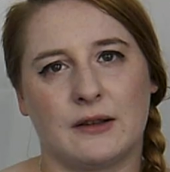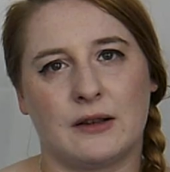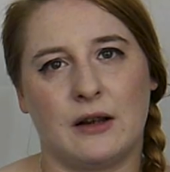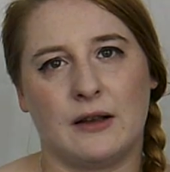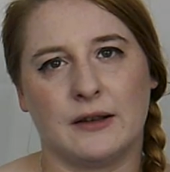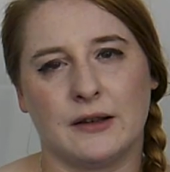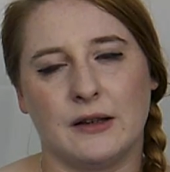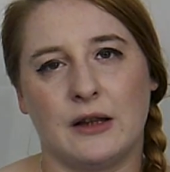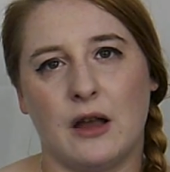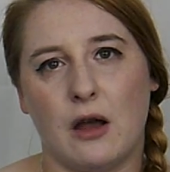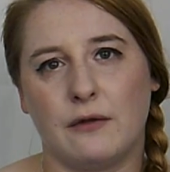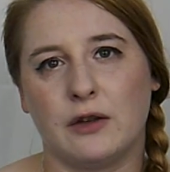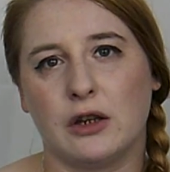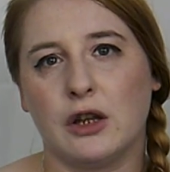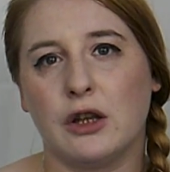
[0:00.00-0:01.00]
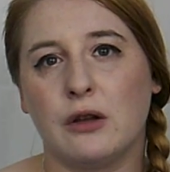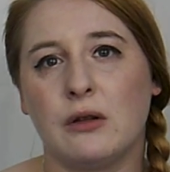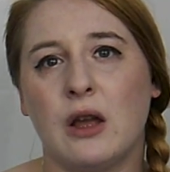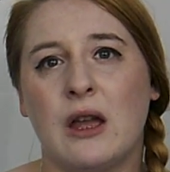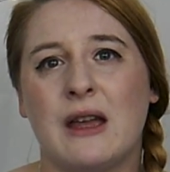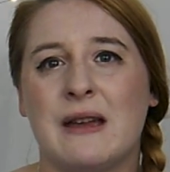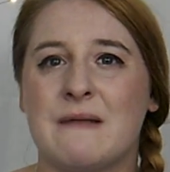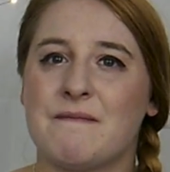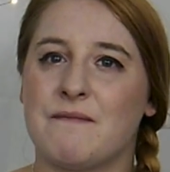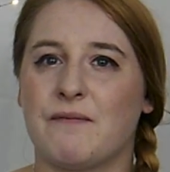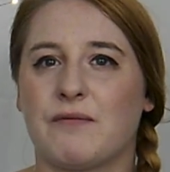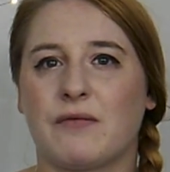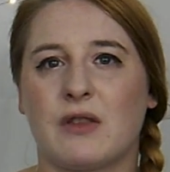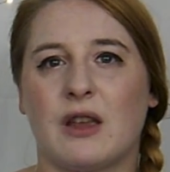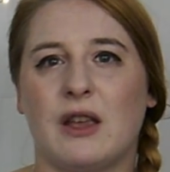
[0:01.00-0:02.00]
class in the afternoon.
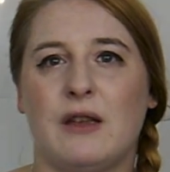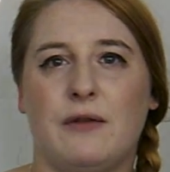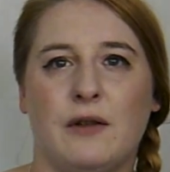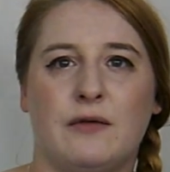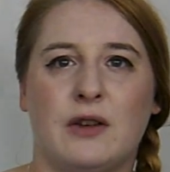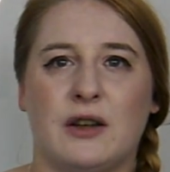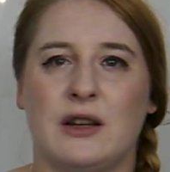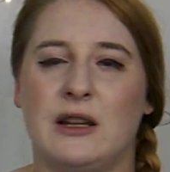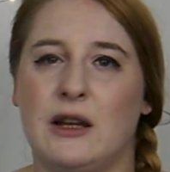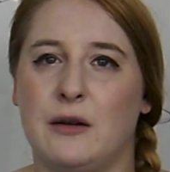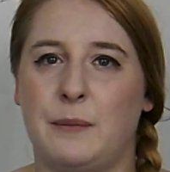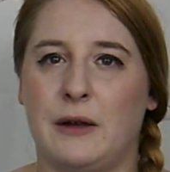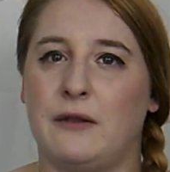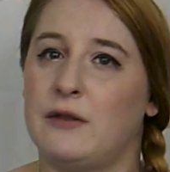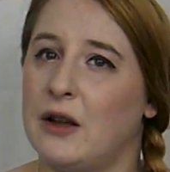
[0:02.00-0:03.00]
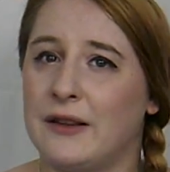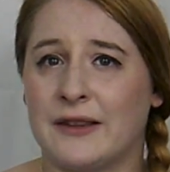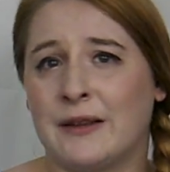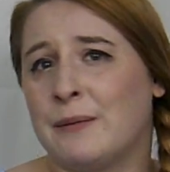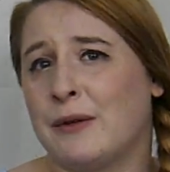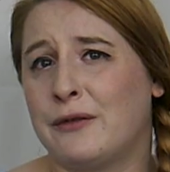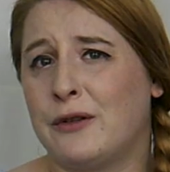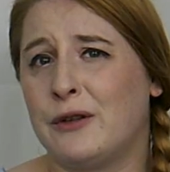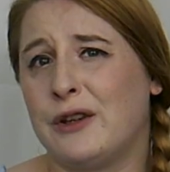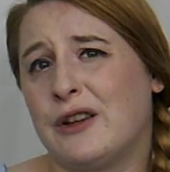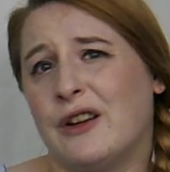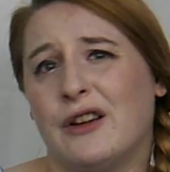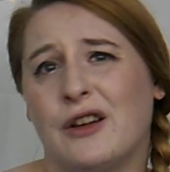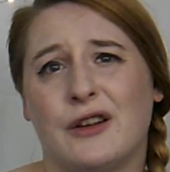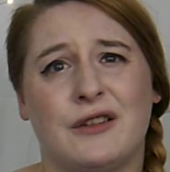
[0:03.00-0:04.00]
If you've done a little bit of dancing before, you
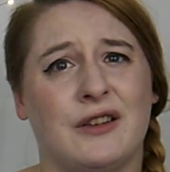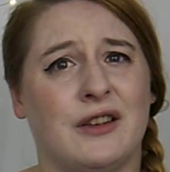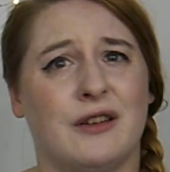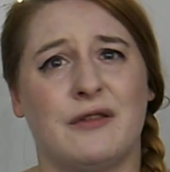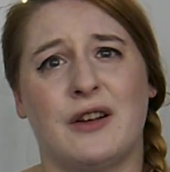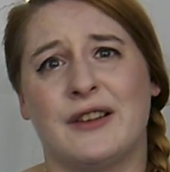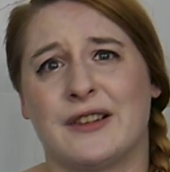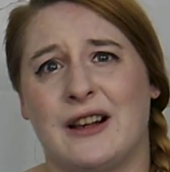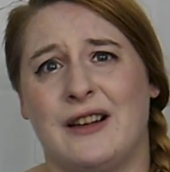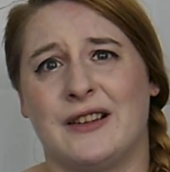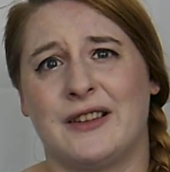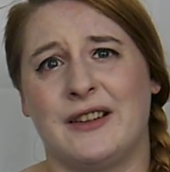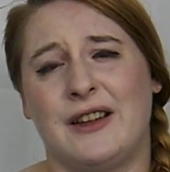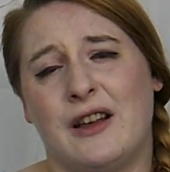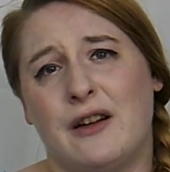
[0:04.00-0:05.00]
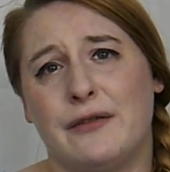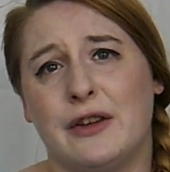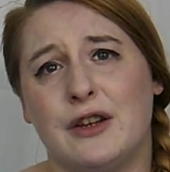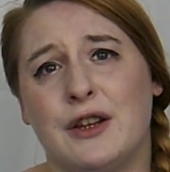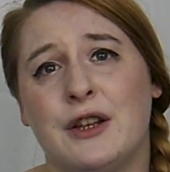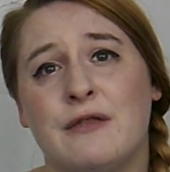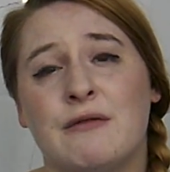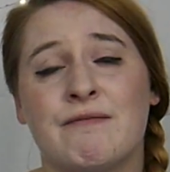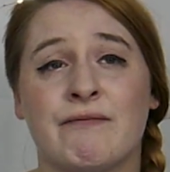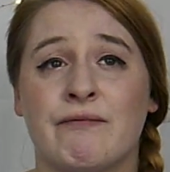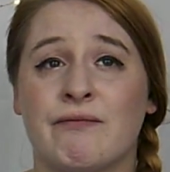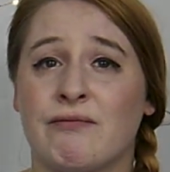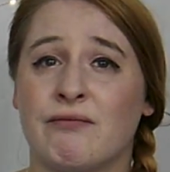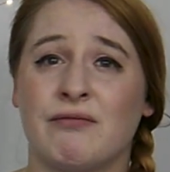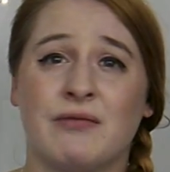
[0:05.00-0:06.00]
can go to the advanced class in the afternoon,
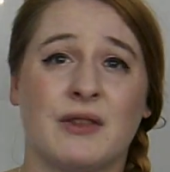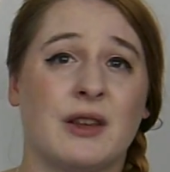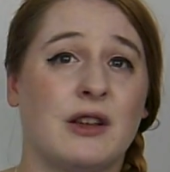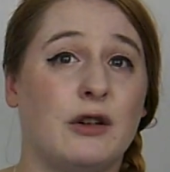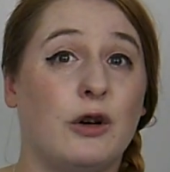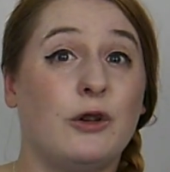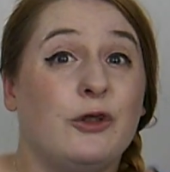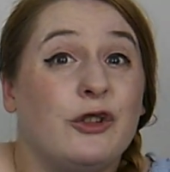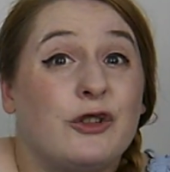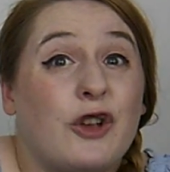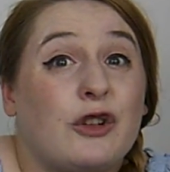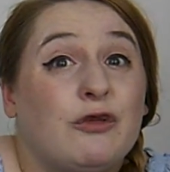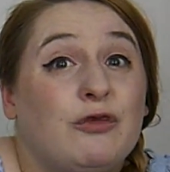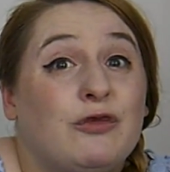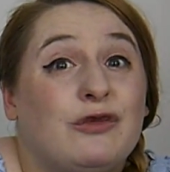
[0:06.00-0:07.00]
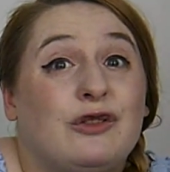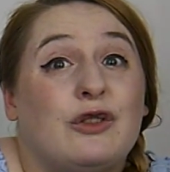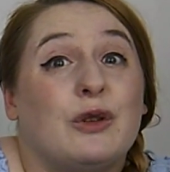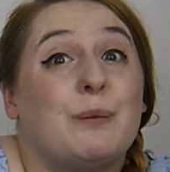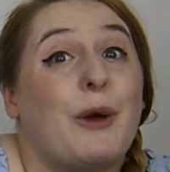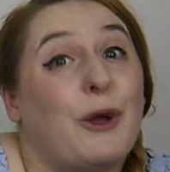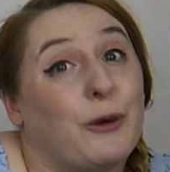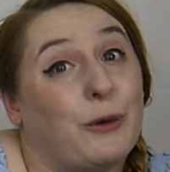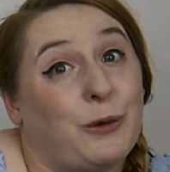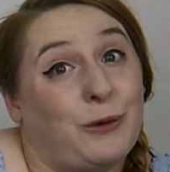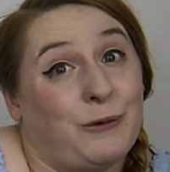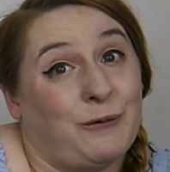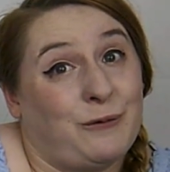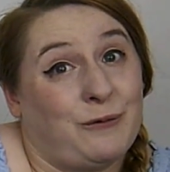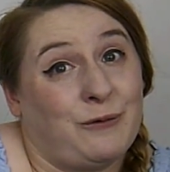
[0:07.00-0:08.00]
or just do both,
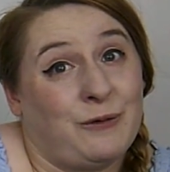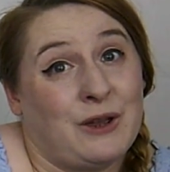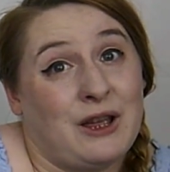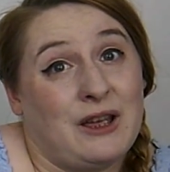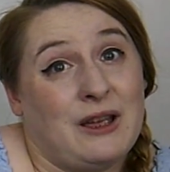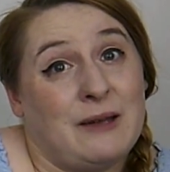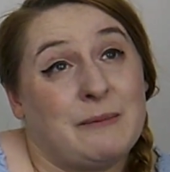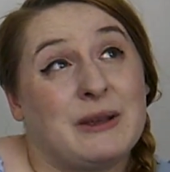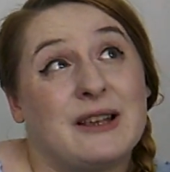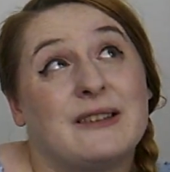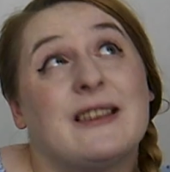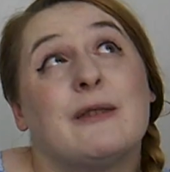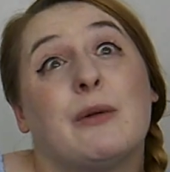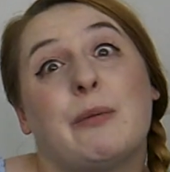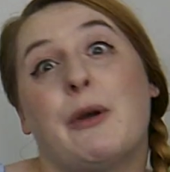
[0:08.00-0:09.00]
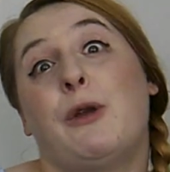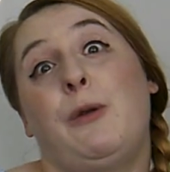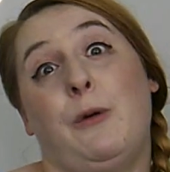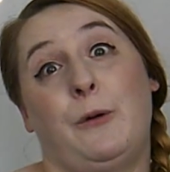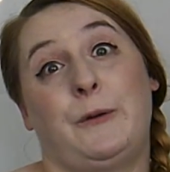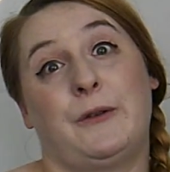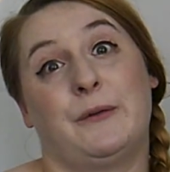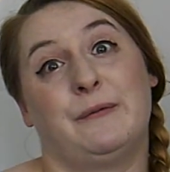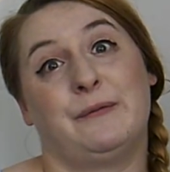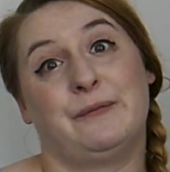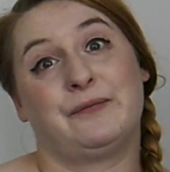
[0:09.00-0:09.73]
because they were both awesome.